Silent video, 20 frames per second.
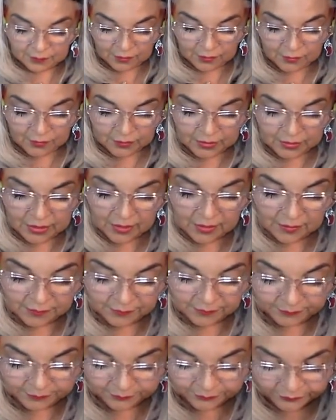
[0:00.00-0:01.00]
Okay.
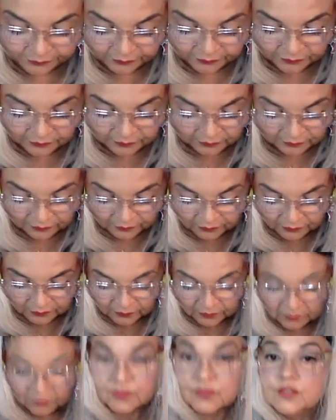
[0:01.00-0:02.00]

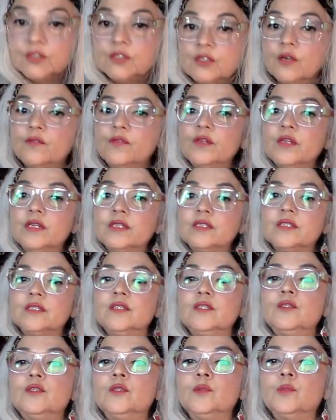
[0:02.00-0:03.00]
So Vanessa,
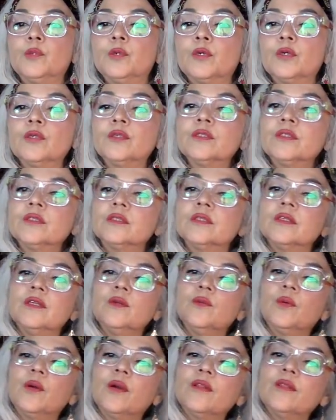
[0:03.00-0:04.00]
you do pearls?
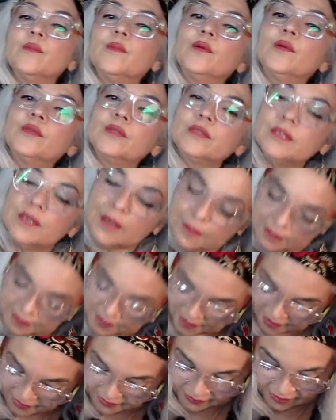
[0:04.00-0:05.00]
You wear them all the time?
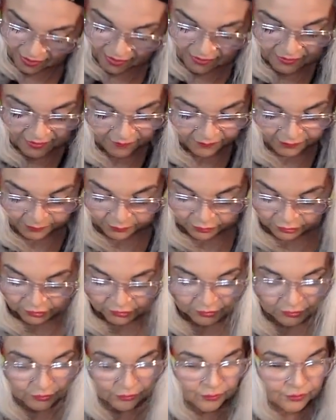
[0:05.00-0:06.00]
Yes, I love them
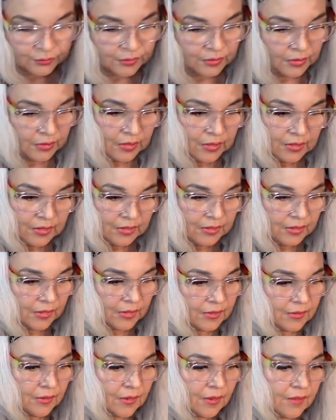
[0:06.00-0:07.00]
too. And I
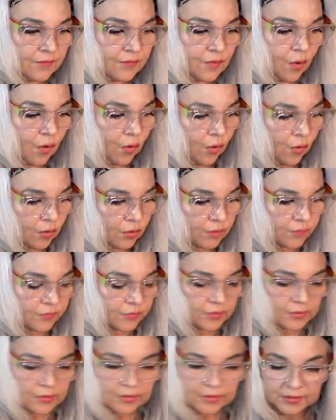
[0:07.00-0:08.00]
love all of the
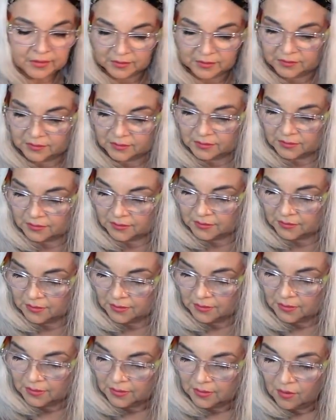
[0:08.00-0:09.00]
lengths,
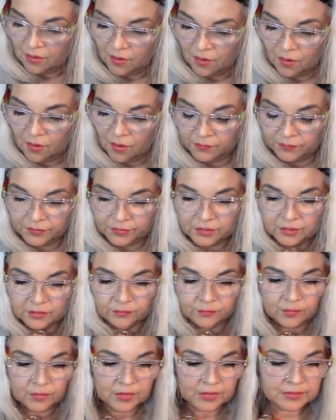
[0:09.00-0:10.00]
all of the
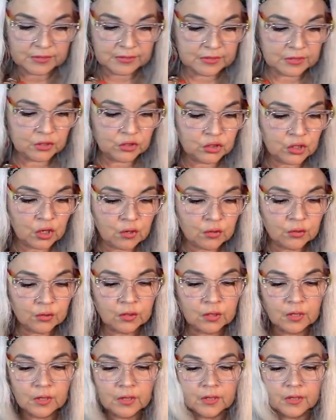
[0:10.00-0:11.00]
different lengths, the choker
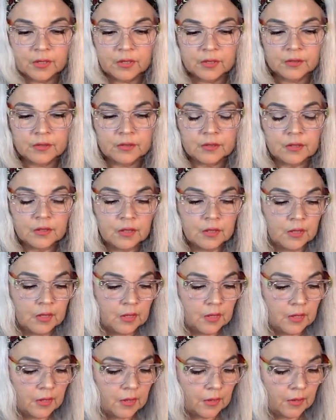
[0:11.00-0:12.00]
length.
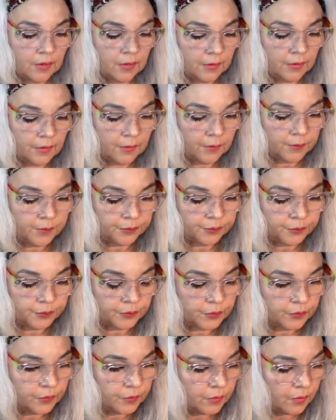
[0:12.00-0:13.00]
Um,
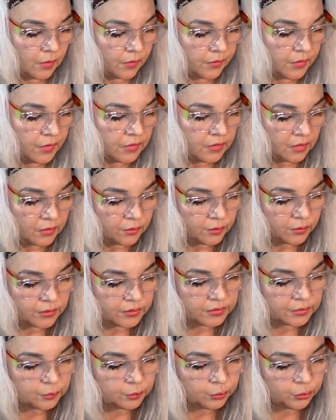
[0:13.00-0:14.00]
I think the other one
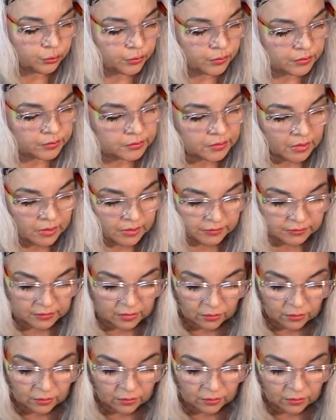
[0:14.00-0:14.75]
is princess.